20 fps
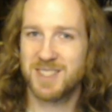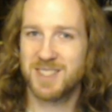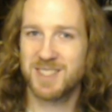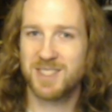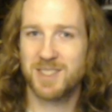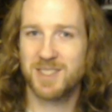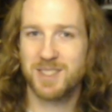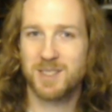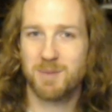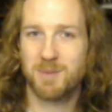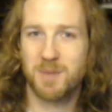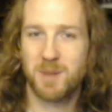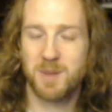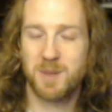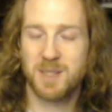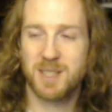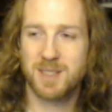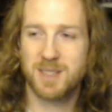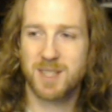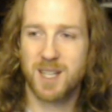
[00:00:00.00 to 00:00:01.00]
It's not something we
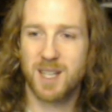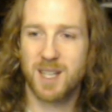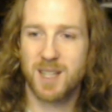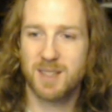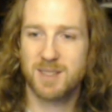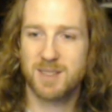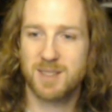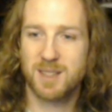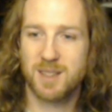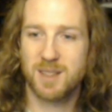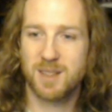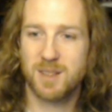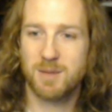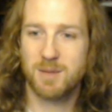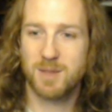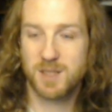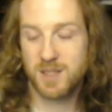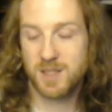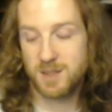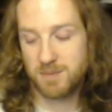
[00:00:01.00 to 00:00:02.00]
tend to get asked a lot,
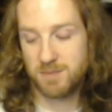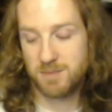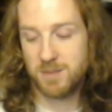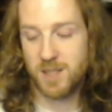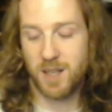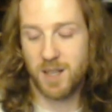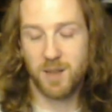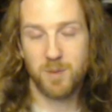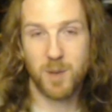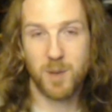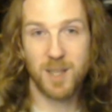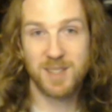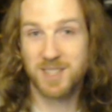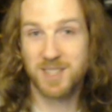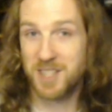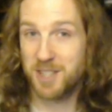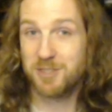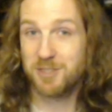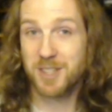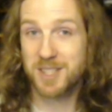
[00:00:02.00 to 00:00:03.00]
which is, you know, well, it's an
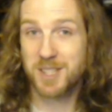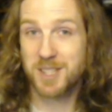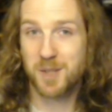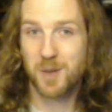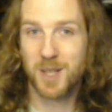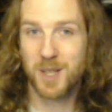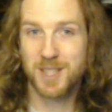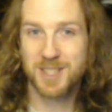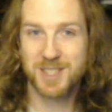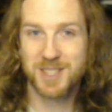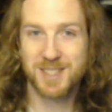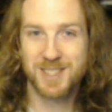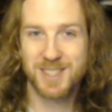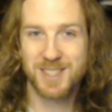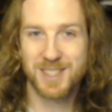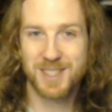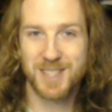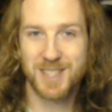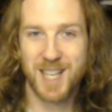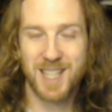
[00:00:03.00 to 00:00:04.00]
interesting question
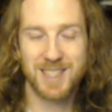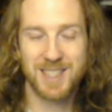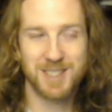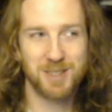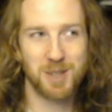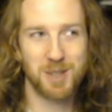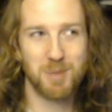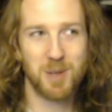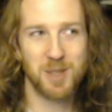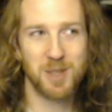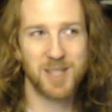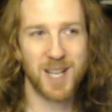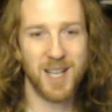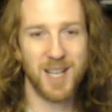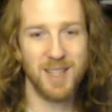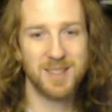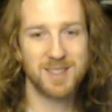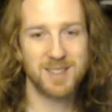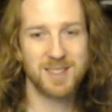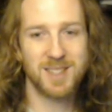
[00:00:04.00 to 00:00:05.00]
to answer on the
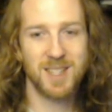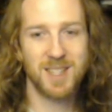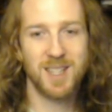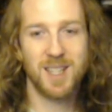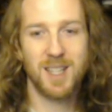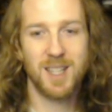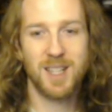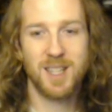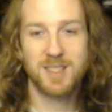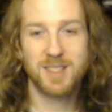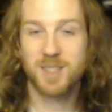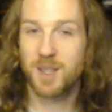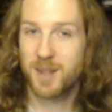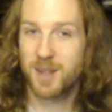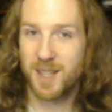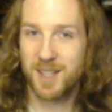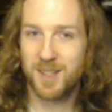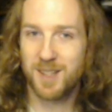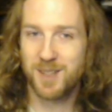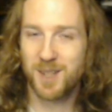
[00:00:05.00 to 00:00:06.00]
podcast. So
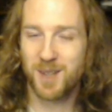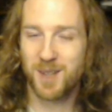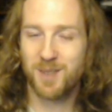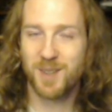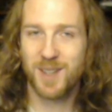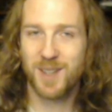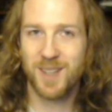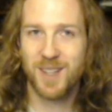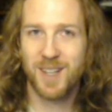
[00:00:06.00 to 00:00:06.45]
thank you, Topher.